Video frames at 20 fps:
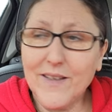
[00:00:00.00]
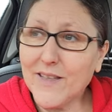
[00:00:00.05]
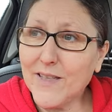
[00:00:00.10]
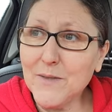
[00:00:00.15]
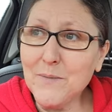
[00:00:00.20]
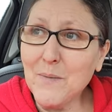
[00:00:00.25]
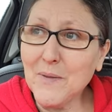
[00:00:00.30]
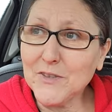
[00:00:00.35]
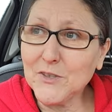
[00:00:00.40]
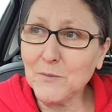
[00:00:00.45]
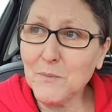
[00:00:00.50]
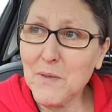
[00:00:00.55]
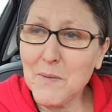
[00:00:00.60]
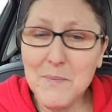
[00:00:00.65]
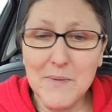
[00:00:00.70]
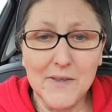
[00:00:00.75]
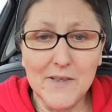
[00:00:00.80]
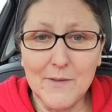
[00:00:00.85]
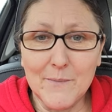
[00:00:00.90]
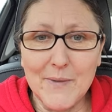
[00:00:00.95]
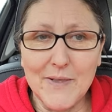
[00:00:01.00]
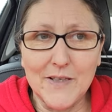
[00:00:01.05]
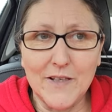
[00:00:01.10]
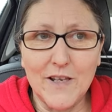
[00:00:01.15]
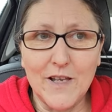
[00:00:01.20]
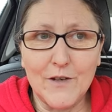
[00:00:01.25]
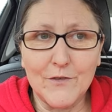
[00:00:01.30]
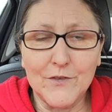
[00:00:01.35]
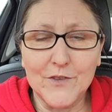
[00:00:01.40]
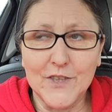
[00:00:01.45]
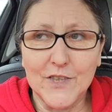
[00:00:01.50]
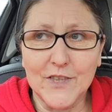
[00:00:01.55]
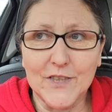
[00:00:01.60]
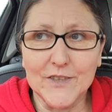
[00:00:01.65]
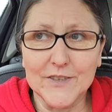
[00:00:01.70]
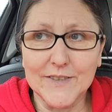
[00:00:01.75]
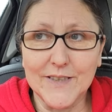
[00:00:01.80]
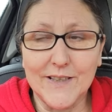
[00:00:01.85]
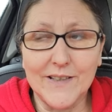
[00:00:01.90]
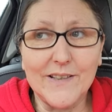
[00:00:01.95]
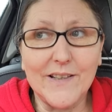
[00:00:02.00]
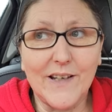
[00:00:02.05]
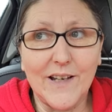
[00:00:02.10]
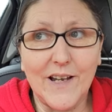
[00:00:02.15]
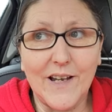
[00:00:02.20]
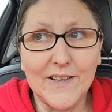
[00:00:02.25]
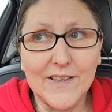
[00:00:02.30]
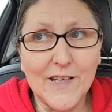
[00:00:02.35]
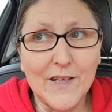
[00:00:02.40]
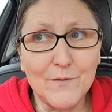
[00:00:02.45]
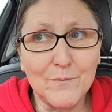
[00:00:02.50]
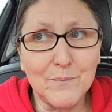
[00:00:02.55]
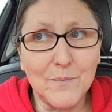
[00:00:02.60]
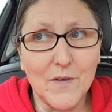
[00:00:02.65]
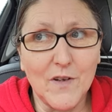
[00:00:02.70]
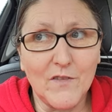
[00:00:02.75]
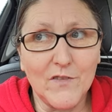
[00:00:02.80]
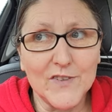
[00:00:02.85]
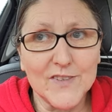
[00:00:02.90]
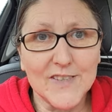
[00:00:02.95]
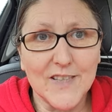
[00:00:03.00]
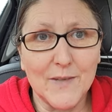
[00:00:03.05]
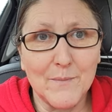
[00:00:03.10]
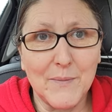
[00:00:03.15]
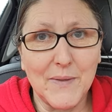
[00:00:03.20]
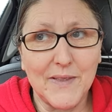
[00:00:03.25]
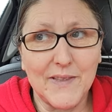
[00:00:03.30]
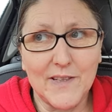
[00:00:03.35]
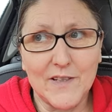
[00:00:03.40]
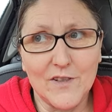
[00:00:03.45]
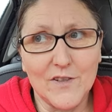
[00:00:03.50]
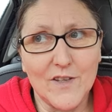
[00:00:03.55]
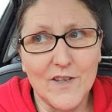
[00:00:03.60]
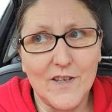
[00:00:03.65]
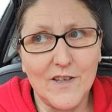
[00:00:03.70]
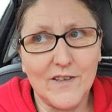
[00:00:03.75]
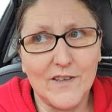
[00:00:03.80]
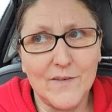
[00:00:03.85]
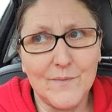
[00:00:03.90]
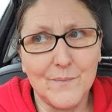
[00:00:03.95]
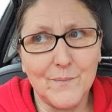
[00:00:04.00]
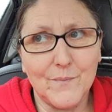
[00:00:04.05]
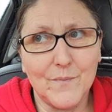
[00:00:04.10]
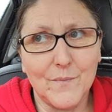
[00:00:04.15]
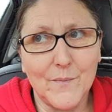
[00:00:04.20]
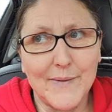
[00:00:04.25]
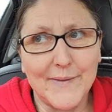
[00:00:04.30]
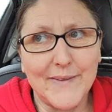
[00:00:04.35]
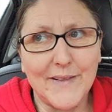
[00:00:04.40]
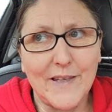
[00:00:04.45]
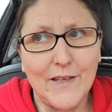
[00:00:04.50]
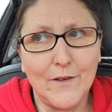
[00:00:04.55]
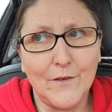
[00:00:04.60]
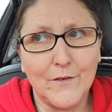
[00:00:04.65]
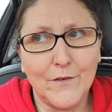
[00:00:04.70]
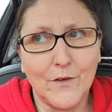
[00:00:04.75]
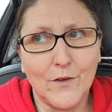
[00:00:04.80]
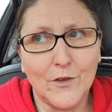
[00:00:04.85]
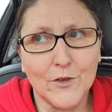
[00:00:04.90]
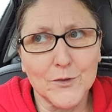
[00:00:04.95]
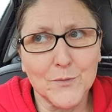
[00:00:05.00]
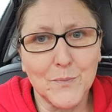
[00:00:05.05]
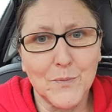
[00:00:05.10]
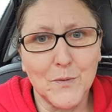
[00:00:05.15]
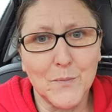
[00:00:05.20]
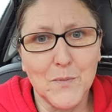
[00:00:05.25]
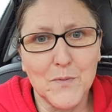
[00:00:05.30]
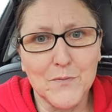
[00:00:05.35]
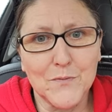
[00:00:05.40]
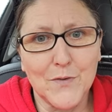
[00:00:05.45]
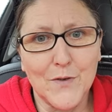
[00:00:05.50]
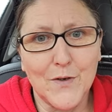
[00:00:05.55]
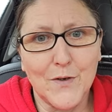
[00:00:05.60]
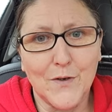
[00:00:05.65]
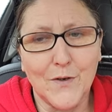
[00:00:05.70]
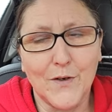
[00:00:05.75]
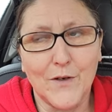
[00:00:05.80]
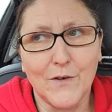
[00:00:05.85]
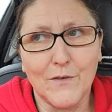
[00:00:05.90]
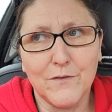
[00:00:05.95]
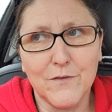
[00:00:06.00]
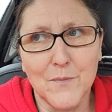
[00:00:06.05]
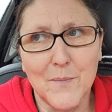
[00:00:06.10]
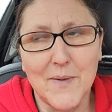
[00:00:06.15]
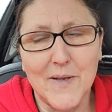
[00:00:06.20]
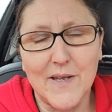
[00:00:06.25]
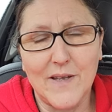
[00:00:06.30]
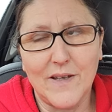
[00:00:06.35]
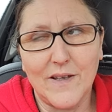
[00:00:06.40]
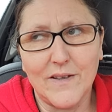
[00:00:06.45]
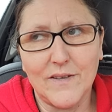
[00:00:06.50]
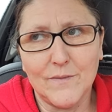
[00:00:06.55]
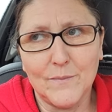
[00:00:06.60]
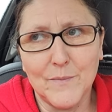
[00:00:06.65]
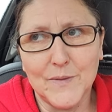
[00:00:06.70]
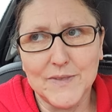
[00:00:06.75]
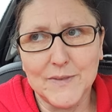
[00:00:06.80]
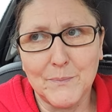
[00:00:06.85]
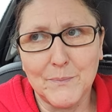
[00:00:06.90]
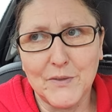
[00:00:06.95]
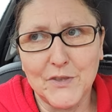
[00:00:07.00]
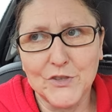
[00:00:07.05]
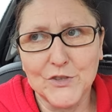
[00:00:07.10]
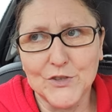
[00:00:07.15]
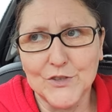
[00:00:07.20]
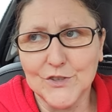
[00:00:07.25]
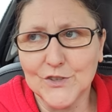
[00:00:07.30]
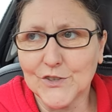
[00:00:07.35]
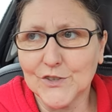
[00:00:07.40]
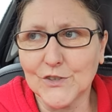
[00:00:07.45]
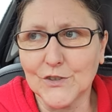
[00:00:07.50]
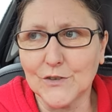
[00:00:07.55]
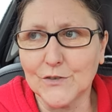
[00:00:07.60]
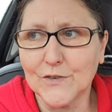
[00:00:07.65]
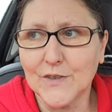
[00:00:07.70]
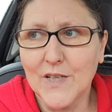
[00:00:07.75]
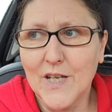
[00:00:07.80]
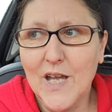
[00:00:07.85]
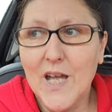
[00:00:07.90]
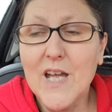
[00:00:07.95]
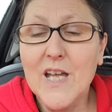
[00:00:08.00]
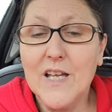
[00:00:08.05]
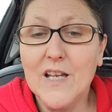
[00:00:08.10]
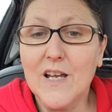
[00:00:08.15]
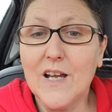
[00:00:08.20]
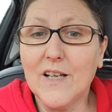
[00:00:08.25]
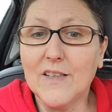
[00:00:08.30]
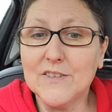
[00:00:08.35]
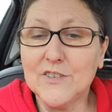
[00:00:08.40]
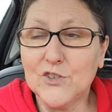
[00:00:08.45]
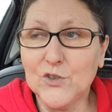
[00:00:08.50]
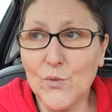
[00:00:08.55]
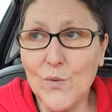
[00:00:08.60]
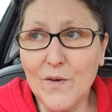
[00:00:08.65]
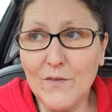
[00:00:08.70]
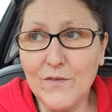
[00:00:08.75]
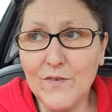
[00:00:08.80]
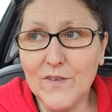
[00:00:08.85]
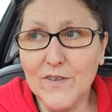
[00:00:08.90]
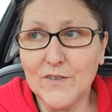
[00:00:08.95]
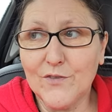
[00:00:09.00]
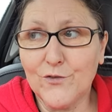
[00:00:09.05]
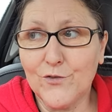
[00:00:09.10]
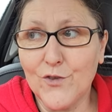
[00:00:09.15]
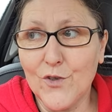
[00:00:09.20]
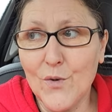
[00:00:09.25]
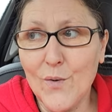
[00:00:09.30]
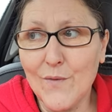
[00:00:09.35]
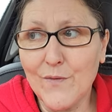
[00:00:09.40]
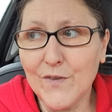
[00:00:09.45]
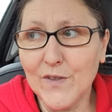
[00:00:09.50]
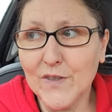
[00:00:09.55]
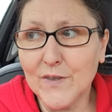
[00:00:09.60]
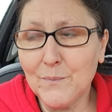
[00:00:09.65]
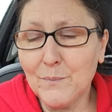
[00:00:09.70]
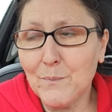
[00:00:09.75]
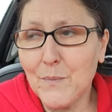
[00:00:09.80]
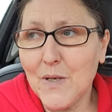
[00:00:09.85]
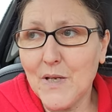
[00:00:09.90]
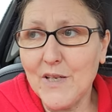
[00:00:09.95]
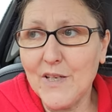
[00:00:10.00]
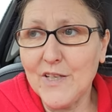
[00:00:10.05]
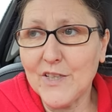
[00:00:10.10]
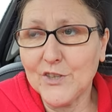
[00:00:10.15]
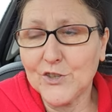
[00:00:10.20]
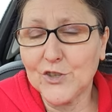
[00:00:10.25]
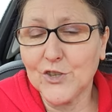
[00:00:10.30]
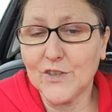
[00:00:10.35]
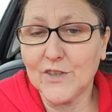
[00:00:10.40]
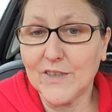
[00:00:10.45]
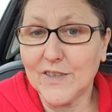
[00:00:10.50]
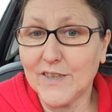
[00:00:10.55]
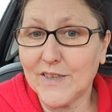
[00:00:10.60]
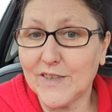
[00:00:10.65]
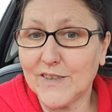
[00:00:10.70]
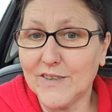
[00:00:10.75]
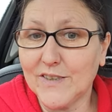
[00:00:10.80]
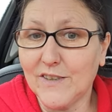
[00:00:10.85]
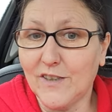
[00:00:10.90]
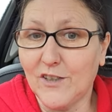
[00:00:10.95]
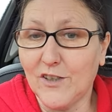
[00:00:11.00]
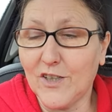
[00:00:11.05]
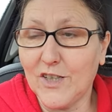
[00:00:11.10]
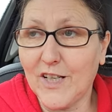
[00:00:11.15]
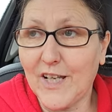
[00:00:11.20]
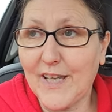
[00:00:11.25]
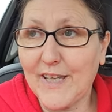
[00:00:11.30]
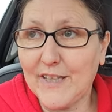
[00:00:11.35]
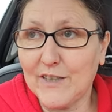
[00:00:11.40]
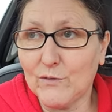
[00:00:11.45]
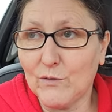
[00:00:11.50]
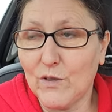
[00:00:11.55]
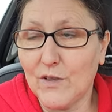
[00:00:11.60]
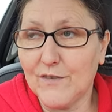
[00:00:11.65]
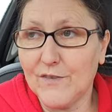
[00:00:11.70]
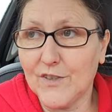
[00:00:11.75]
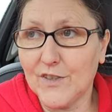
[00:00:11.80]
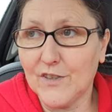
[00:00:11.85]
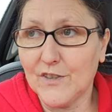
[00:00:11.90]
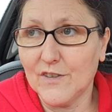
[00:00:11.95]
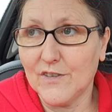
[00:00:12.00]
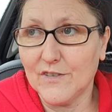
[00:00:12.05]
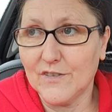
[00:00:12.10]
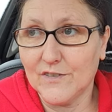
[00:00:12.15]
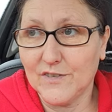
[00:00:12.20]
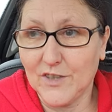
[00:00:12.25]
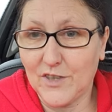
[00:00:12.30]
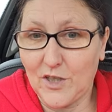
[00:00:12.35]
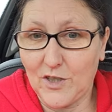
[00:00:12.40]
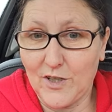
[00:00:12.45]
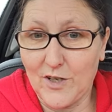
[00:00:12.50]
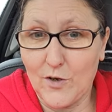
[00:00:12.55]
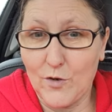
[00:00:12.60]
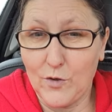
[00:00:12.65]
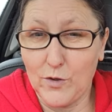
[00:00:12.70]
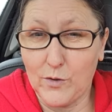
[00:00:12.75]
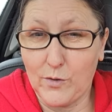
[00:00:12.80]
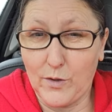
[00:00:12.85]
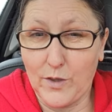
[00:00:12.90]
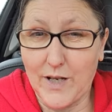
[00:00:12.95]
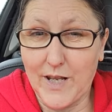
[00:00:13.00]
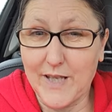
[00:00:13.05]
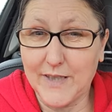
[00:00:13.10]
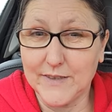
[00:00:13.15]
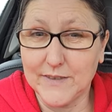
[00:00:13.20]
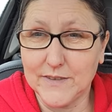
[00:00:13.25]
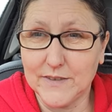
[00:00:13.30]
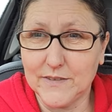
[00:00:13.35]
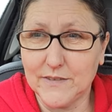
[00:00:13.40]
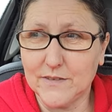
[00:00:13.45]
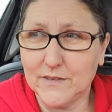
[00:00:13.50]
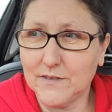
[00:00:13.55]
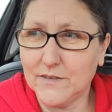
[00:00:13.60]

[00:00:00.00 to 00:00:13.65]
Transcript: Can you imagine me being a mental health nurse? And I've obviously been in a mental health hospital before for my depression and stuff. And you have, if you have a patient or client, whatever the call, client,